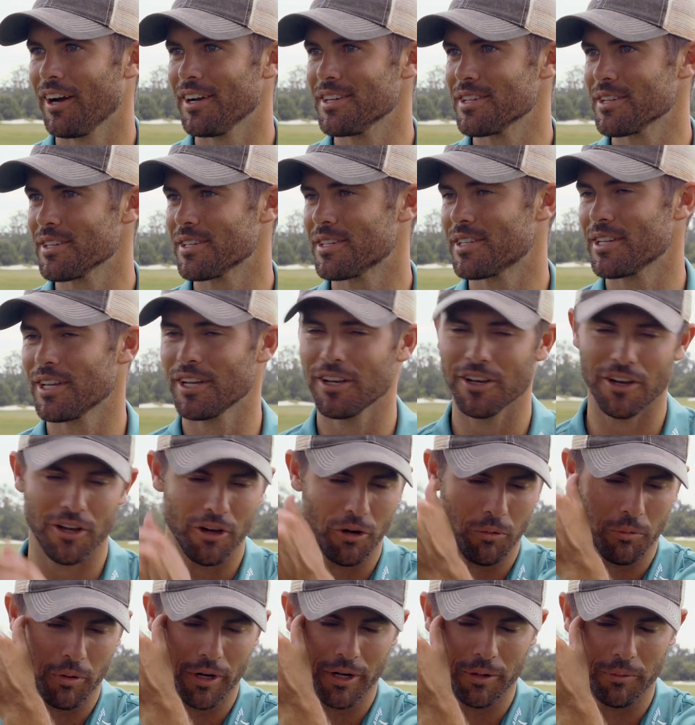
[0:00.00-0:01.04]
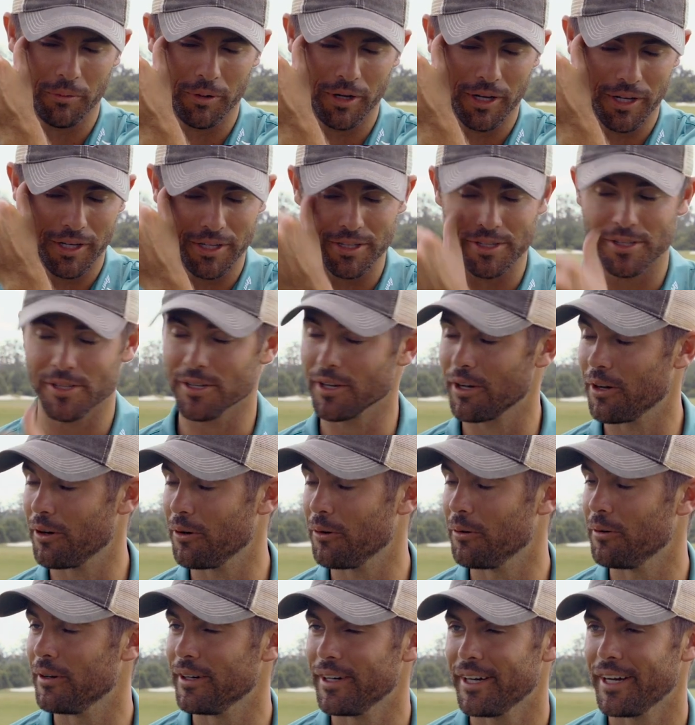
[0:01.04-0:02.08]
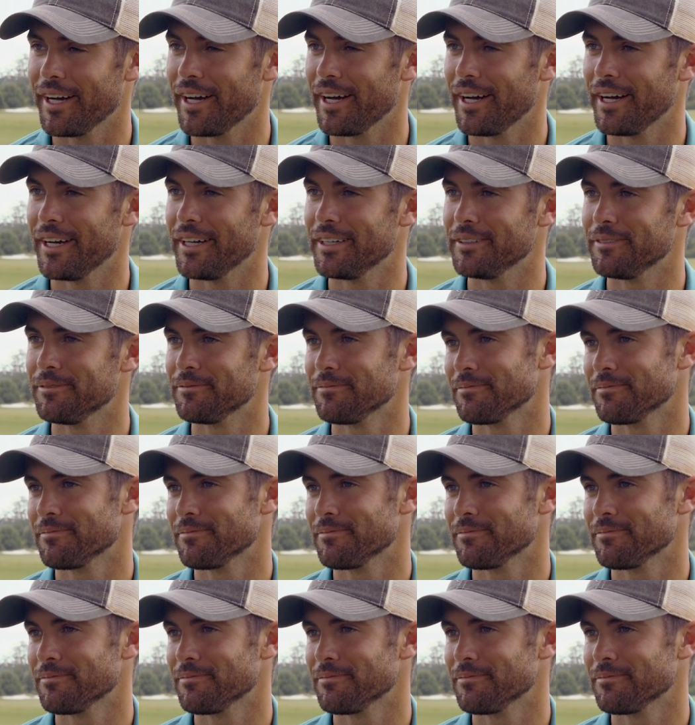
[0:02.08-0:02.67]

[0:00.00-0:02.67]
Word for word: I just didn't know what it was. So uh,